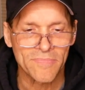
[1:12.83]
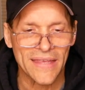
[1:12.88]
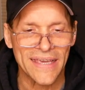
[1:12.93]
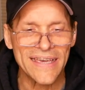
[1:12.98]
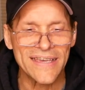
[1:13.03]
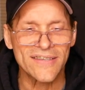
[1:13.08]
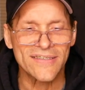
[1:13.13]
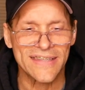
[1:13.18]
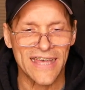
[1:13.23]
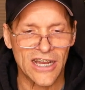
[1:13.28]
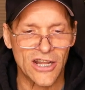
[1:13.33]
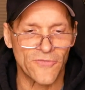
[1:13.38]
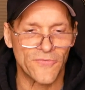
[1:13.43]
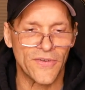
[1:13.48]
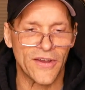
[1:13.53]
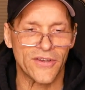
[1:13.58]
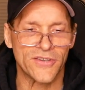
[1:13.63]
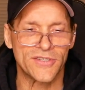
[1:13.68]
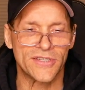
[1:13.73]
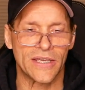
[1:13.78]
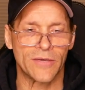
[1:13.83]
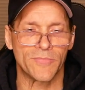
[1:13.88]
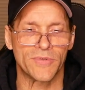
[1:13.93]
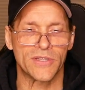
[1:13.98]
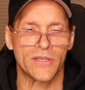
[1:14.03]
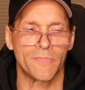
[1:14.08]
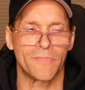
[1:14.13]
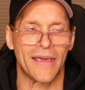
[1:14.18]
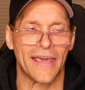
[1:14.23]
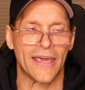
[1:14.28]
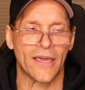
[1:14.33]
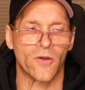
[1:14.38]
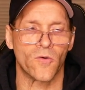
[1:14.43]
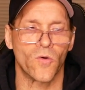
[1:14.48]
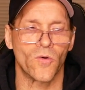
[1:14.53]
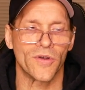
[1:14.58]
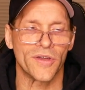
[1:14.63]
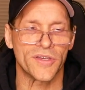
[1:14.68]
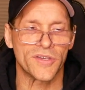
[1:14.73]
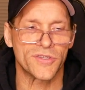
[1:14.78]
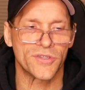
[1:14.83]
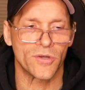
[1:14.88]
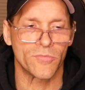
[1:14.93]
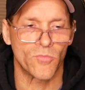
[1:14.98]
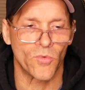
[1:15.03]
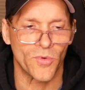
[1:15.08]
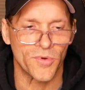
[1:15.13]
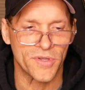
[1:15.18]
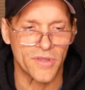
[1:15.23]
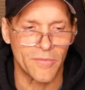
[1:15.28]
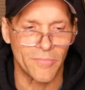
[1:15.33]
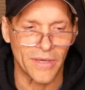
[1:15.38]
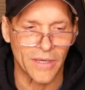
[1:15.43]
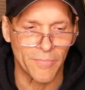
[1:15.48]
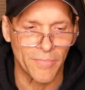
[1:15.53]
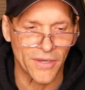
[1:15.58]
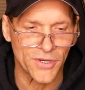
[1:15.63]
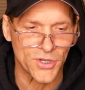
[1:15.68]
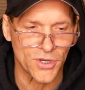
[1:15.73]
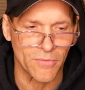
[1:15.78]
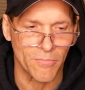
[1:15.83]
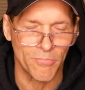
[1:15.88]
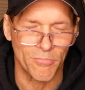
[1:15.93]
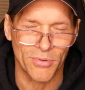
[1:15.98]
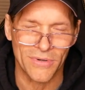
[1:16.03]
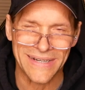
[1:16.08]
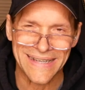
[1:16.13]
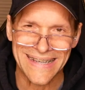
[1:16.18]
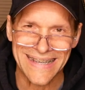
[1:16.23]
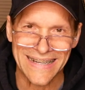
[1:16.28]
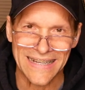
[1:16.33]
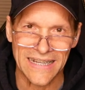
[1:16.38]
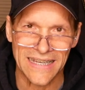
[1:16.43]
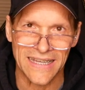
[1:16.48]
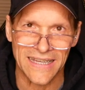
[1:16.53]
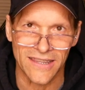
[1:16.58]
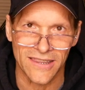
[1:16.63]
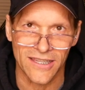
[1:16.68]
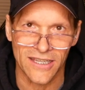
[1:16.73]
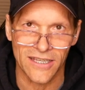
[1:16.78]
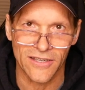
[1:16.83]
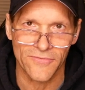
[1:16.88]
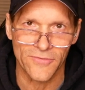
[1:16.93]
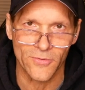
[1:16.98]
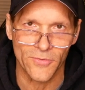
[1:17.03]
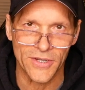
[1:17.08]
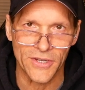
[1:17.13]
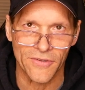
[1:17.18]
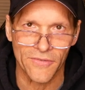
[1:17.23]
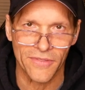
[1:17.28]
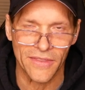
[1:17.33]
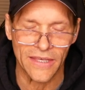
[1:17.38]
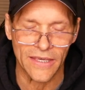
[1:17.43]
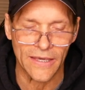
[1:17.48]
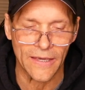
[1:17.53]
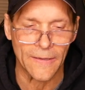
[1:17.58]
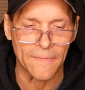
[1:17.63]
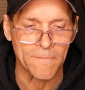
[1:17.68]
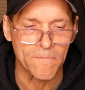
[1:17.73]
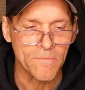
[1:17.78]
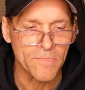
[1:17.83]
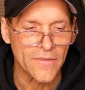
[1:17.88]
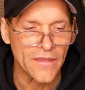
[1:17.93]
Is that a fair statement to make, or is there more to the big picture? Brian, I love the way you're thinking.